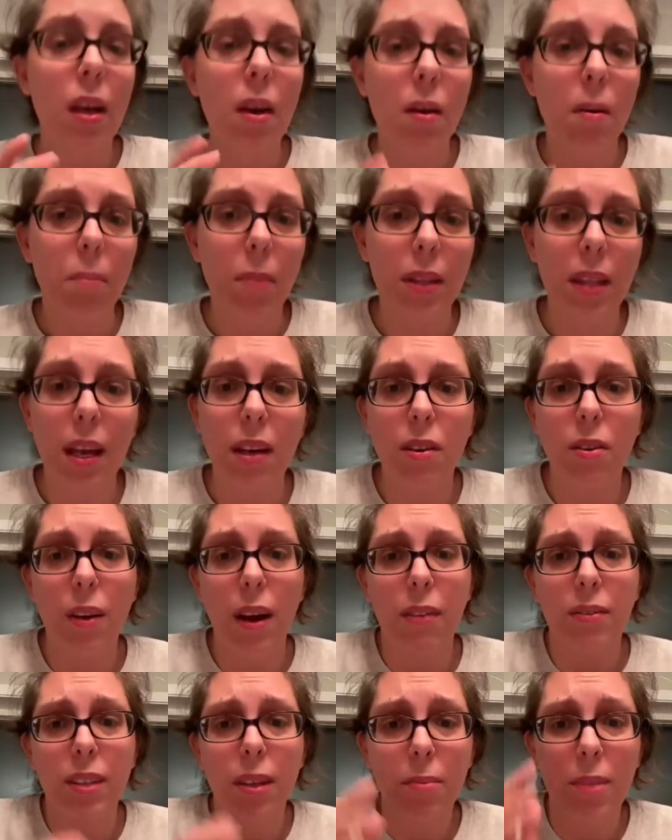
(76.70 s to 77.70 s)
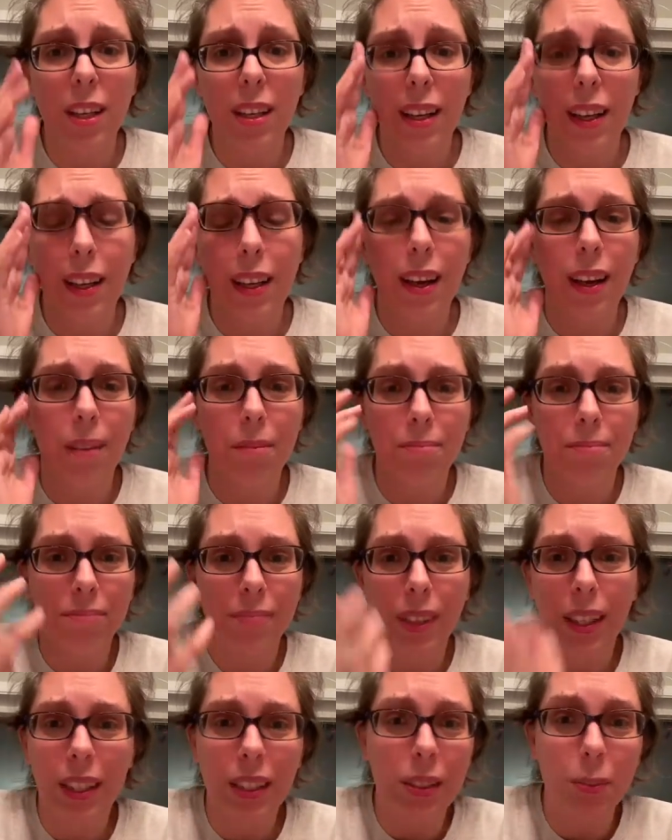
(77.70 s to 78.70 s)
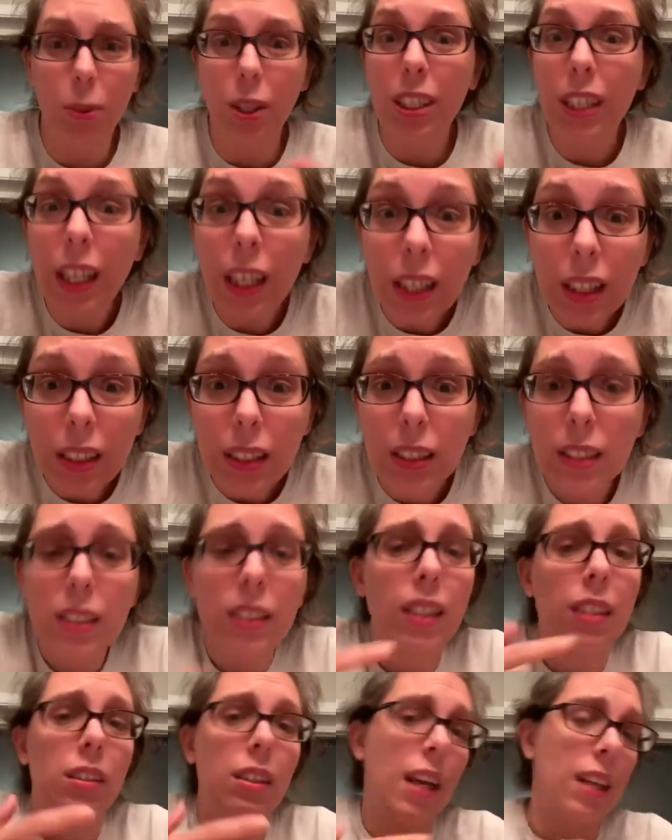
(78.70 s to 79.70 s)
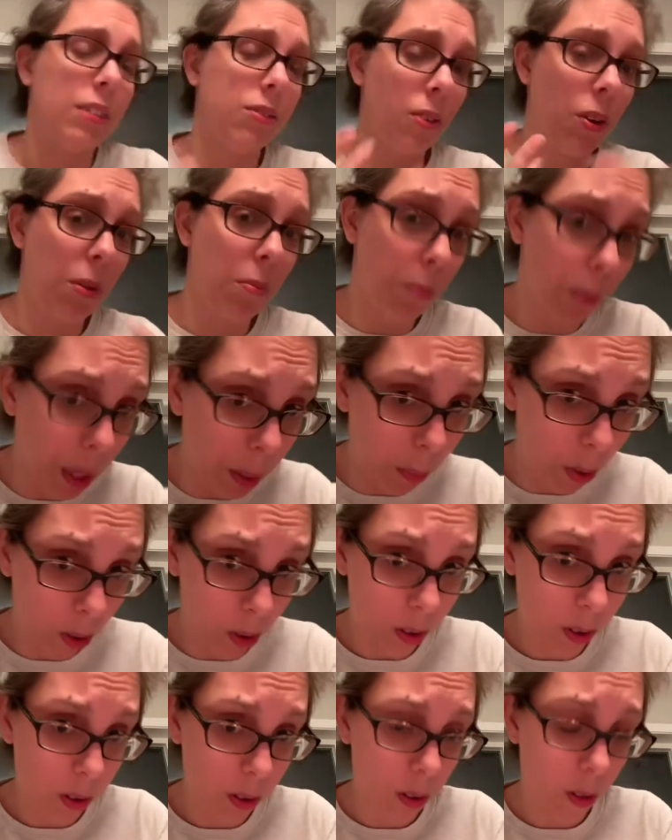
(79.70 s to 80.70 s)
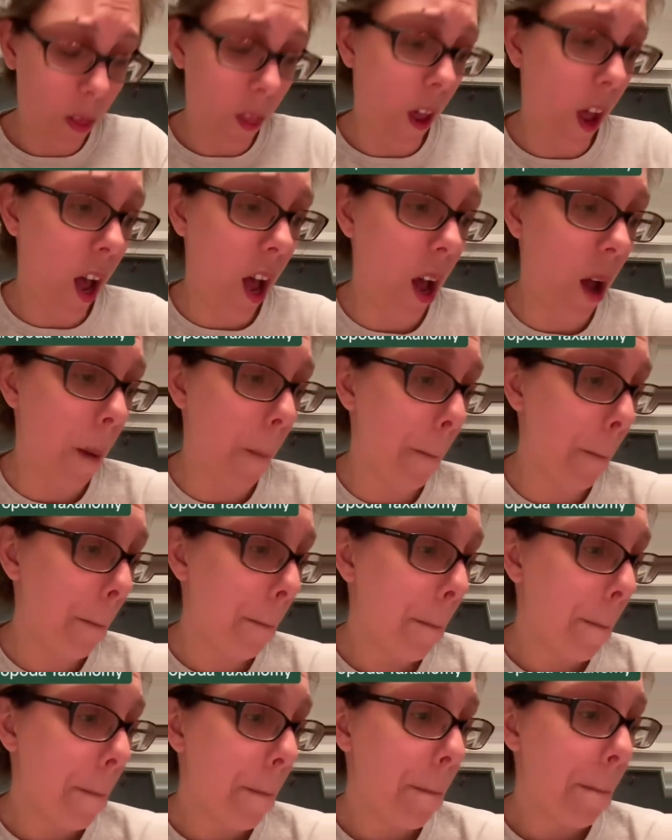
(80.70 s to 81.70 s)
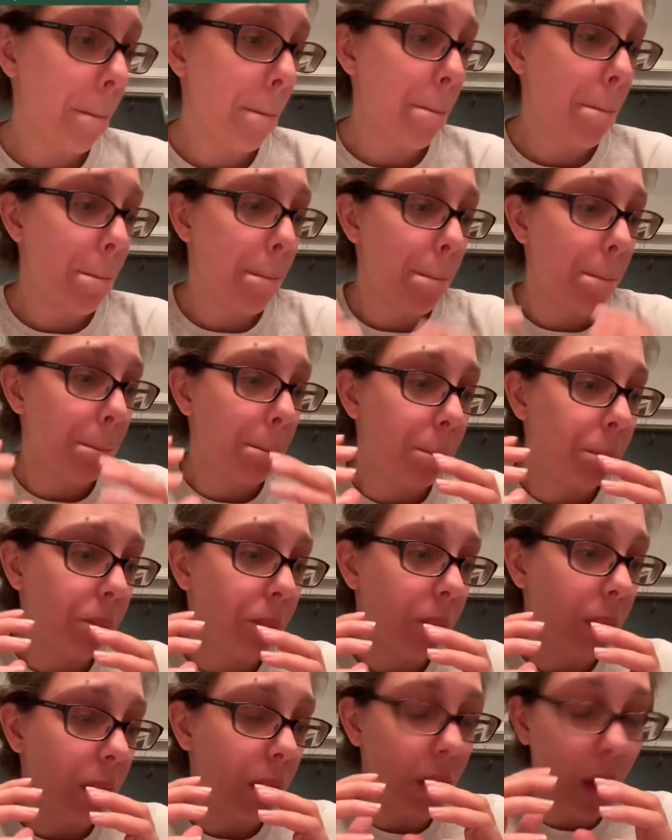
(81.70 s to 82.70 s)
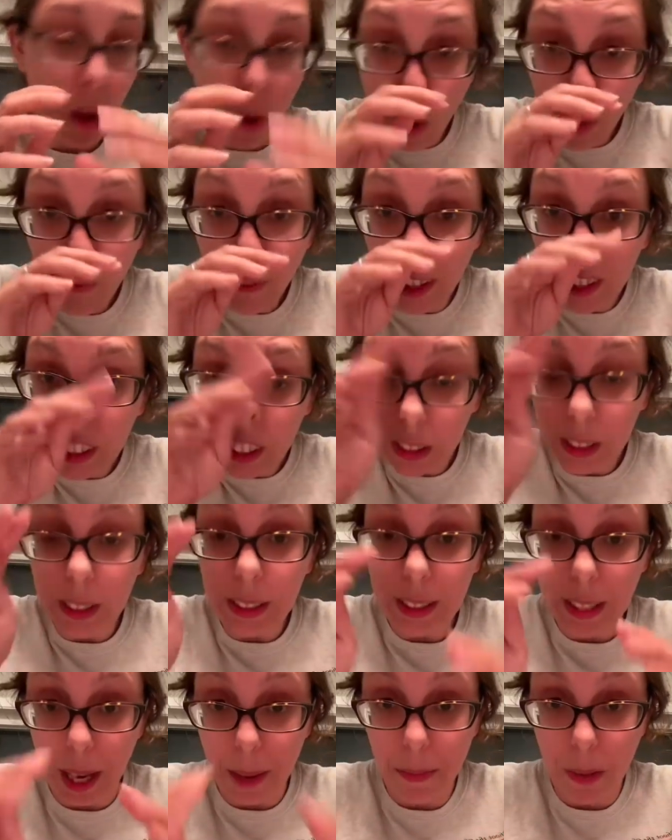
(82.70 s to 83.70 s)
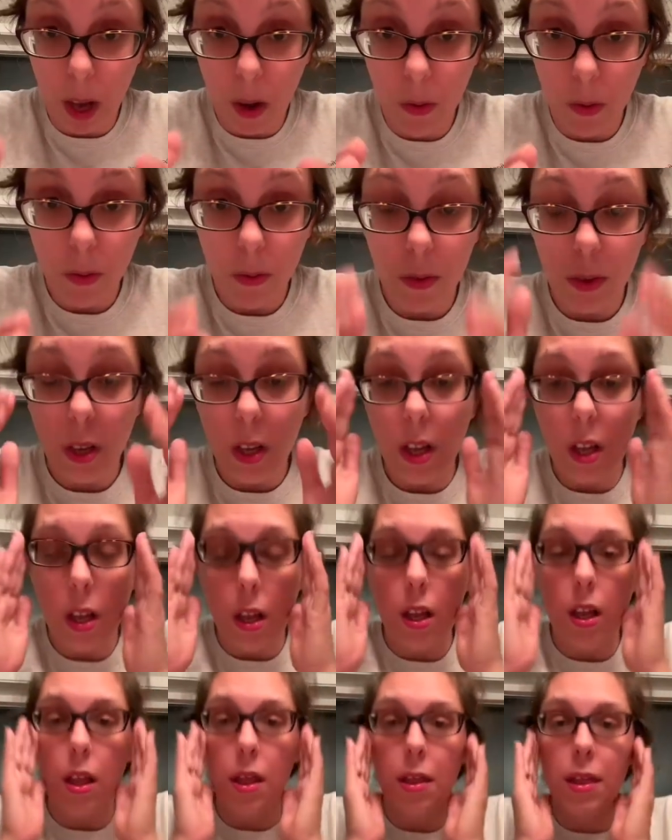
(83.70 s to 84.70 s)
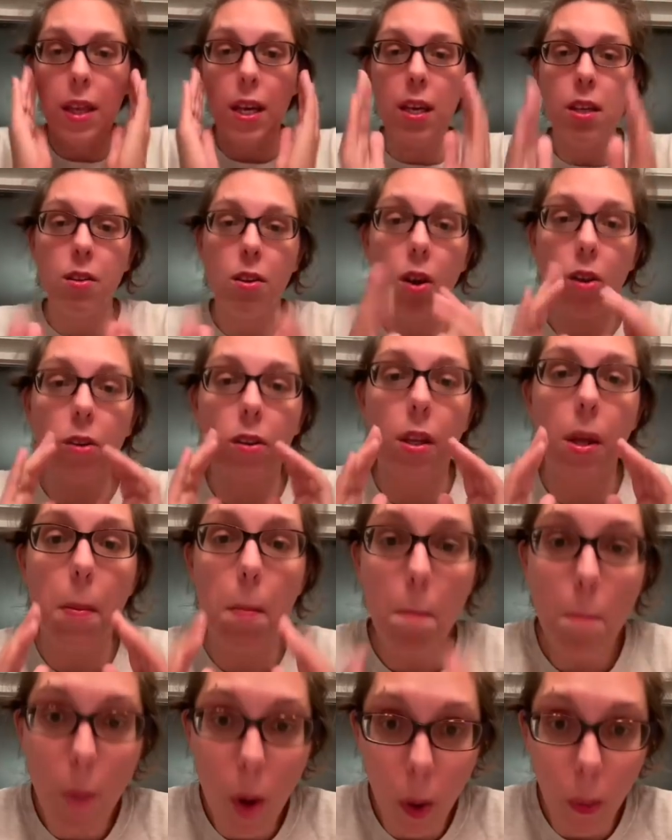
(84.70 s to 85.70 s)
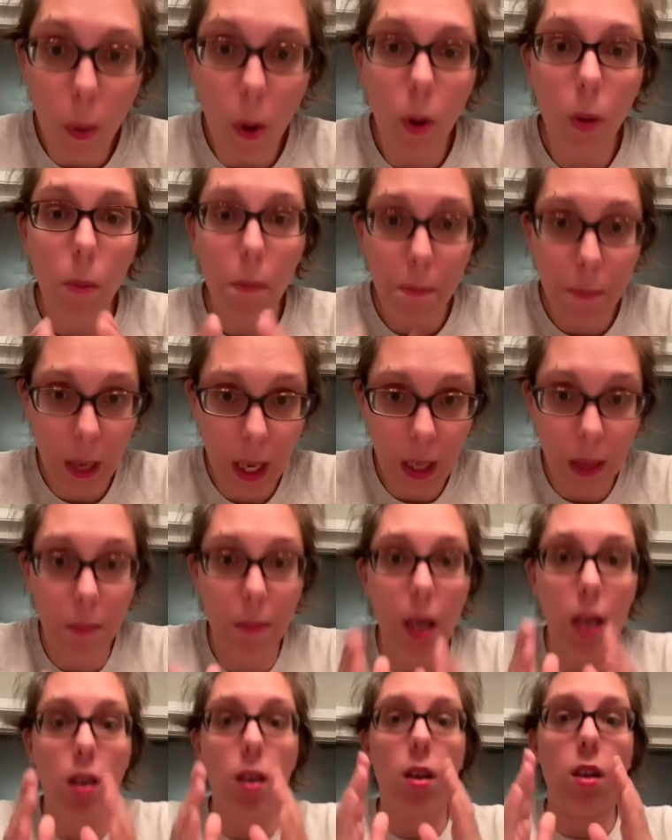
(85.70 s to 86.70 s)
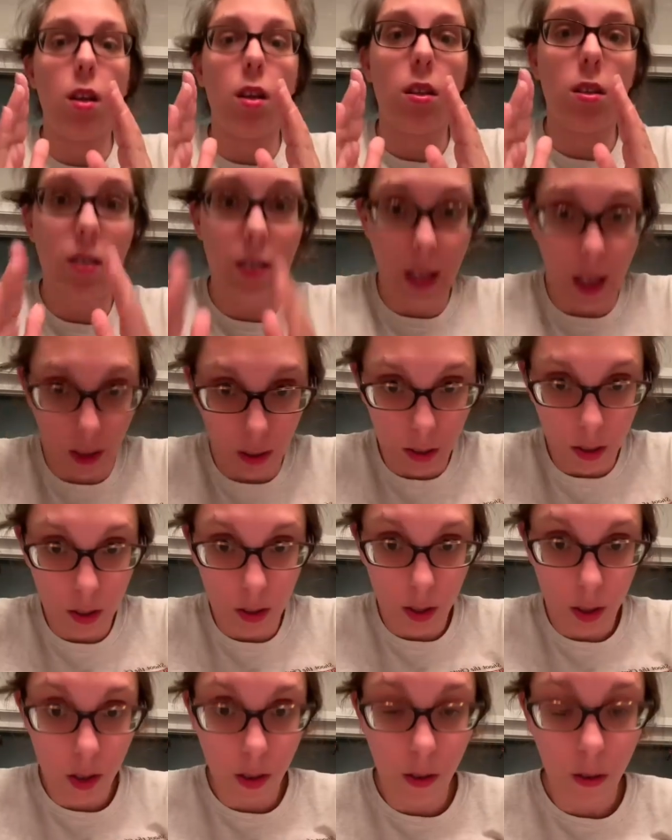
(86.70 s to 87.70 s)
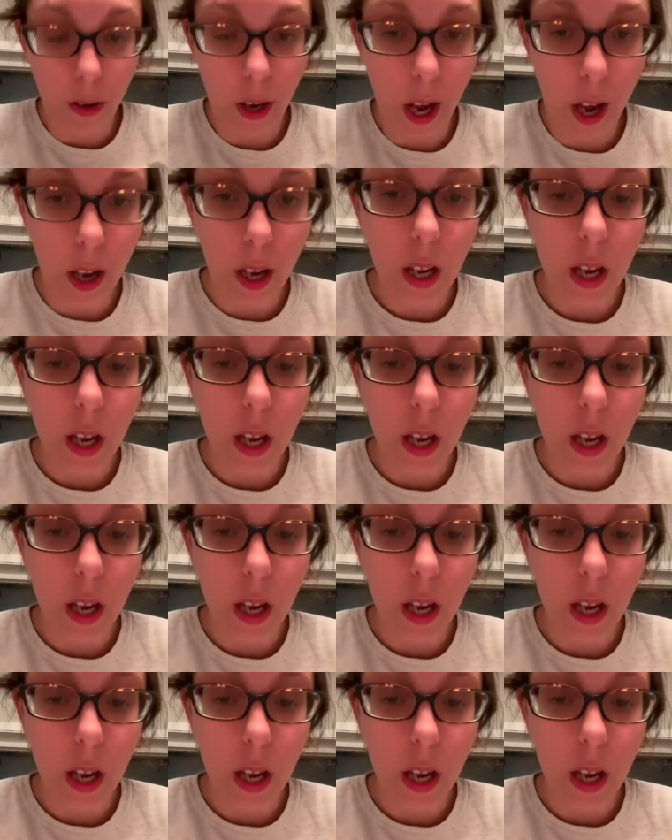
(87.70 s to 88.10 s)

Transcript: but then you have something like um, like a springtail that has very minimal um, they all function the same though these are the mobile pigment cells okay